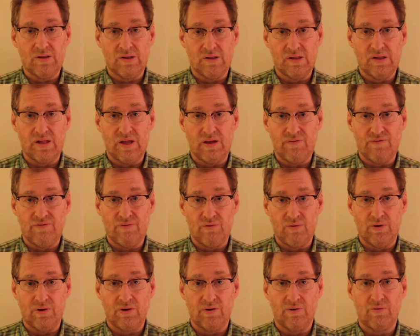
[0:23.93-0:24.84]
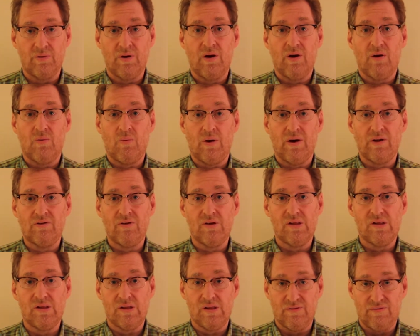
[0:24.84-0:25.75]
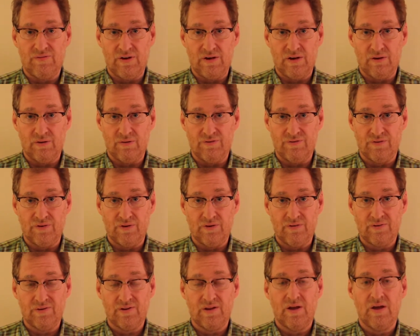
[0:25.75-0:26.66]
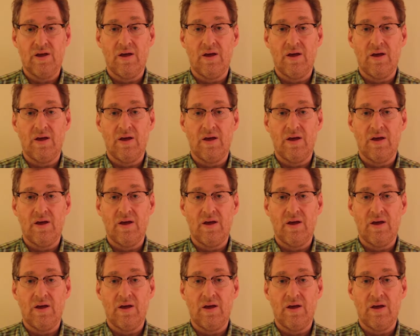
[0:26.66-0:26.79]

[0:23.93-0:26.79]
the safe for you watches this video first